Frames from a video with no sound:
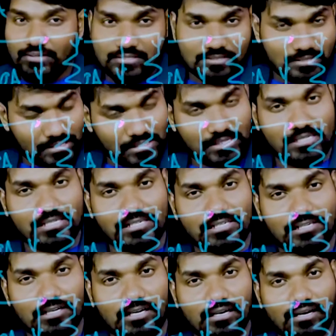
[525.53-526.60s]
our
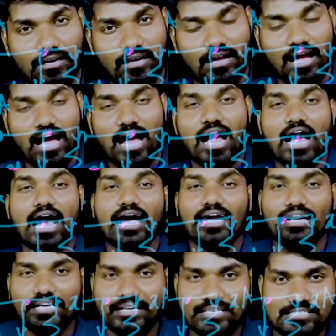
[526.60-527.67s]
circuit,
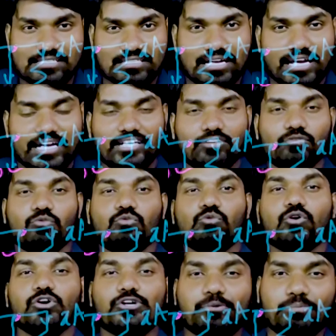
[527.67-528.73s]
I design
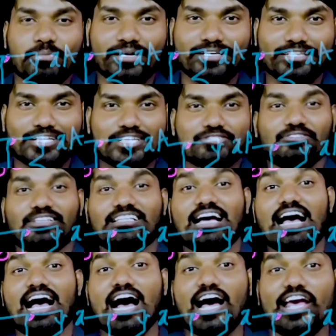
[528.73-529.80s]
voltmeters with
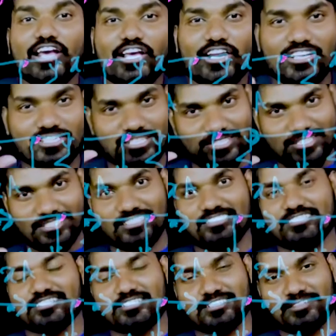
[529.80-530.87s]
high
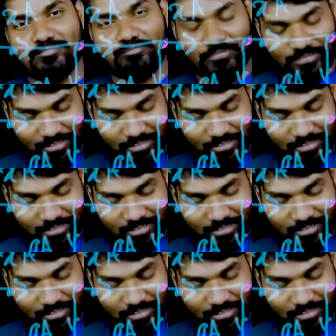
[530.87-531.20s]
resistance.